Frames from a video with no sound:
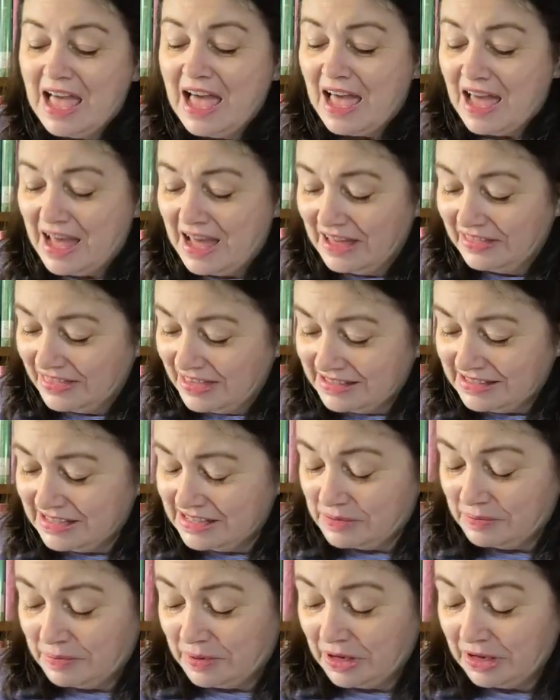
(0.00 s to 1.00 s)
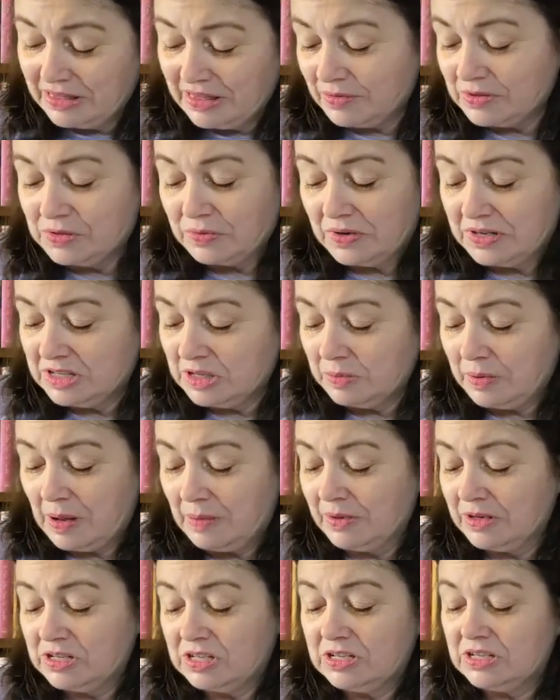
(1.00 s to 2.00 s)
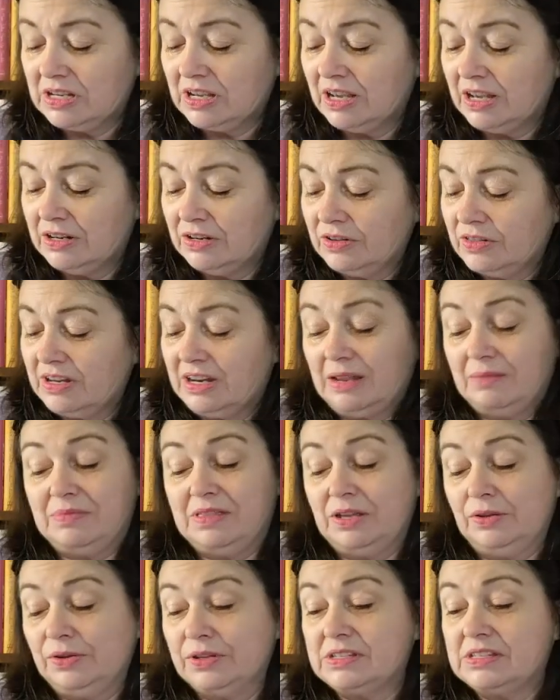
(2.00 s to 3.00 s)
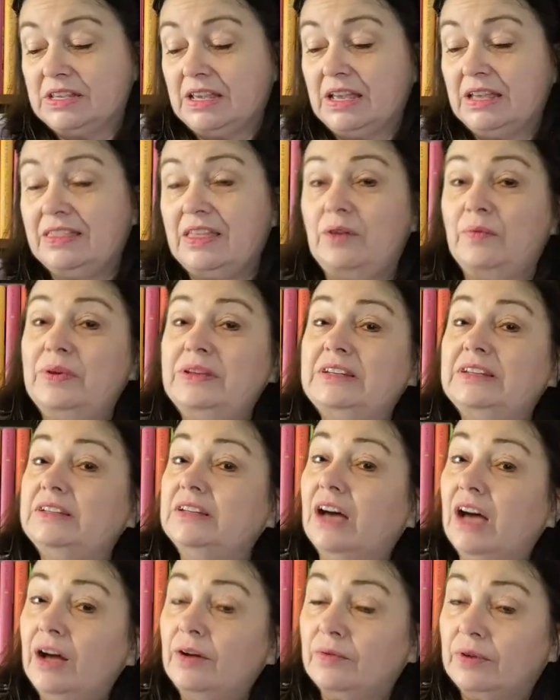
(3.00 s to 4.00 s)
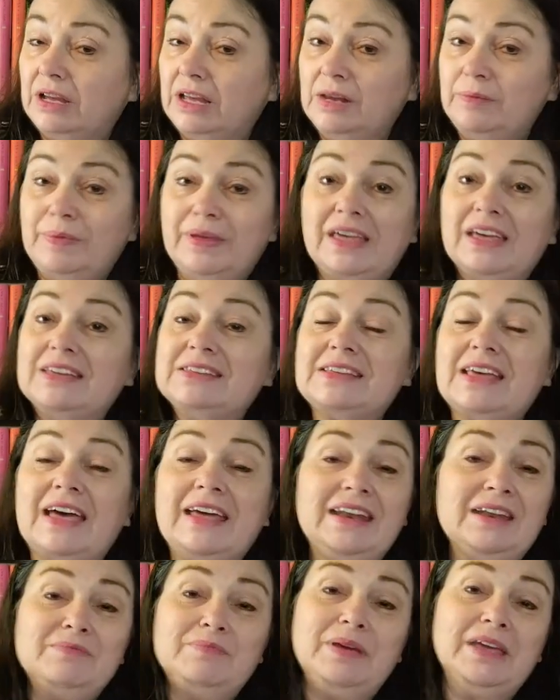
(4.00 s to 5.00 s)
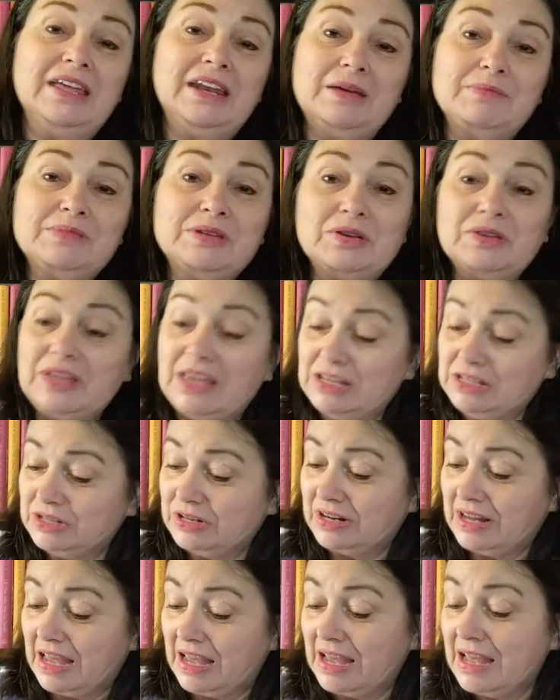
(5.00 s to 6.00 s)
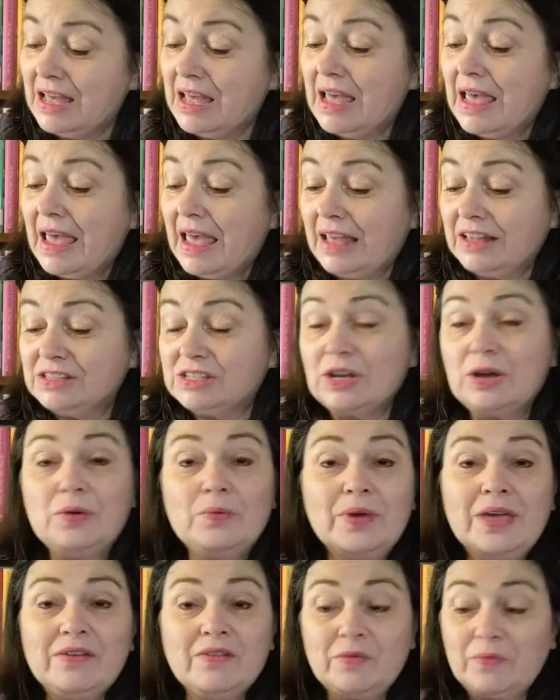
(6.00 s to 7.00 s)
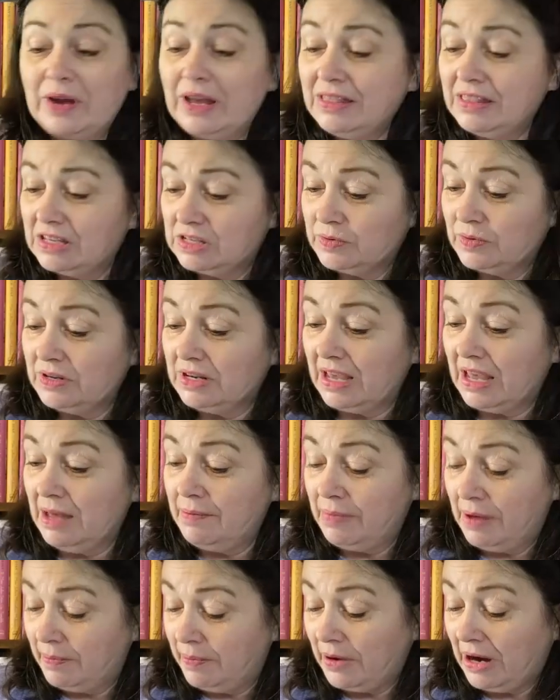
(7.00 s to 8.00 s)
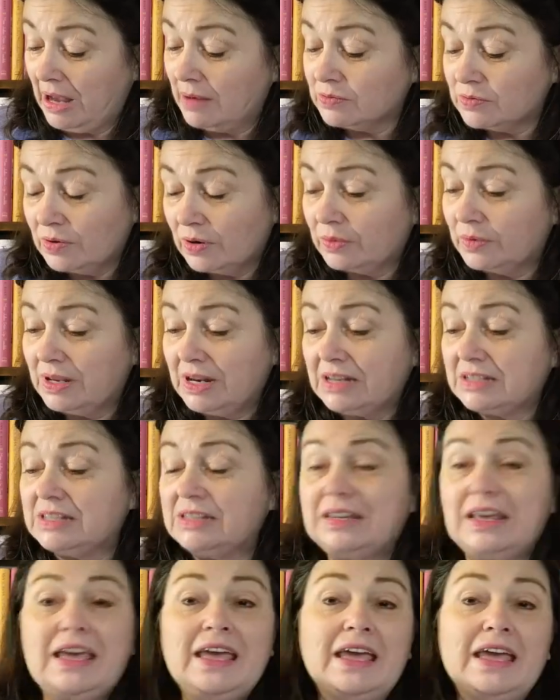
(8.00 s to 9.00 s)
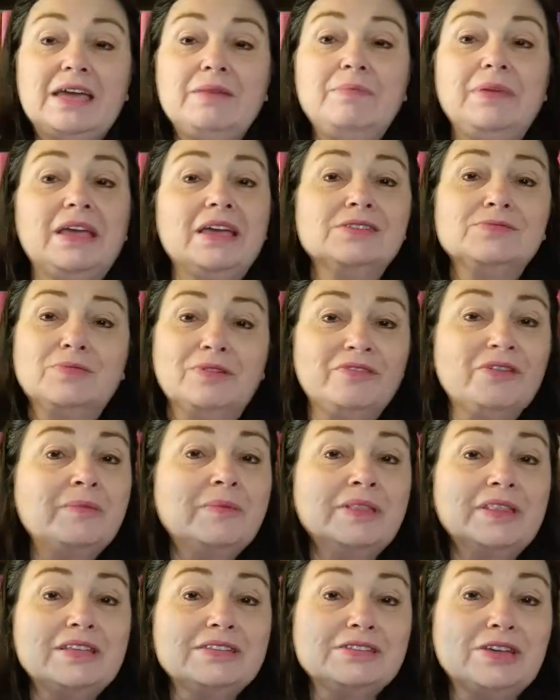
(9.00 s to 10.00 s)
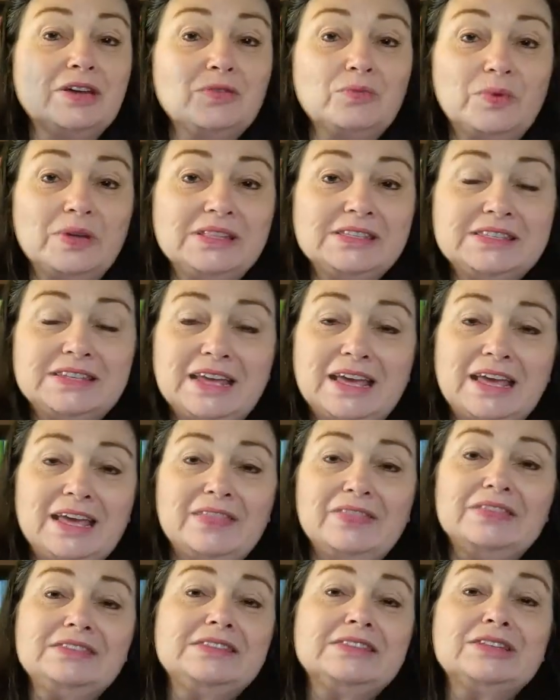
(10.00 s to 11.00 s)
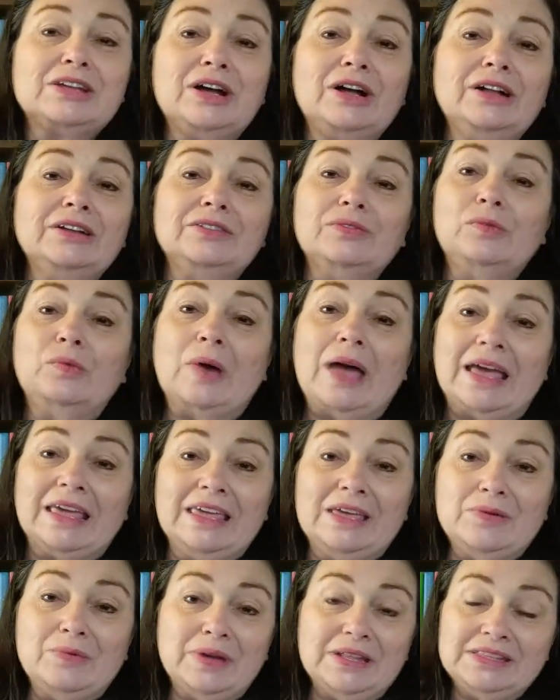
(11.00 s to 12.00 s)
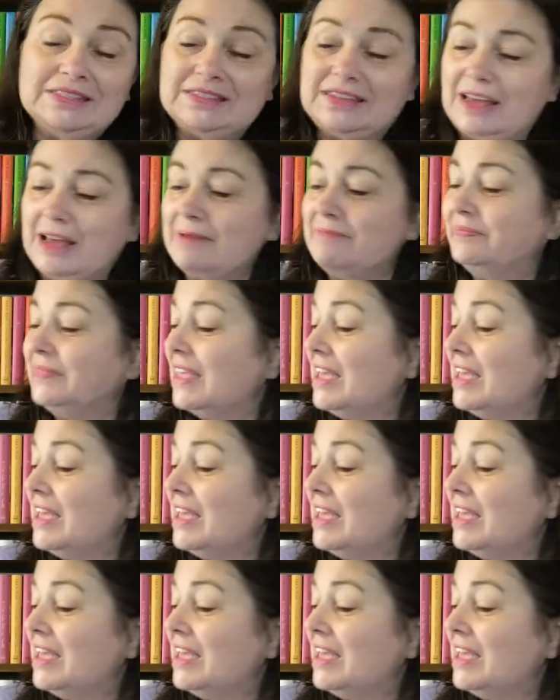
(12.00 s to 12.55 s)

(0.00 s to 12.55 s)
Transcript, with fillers: This is a book that was originally published under the name Theo LeSieg that we did not read because I didn't pick it up till yesterday. And so we haven't read this one yet, but perhaps we'll read it today because we're filming this on Wednesday, and this is called Wacky Wednesday.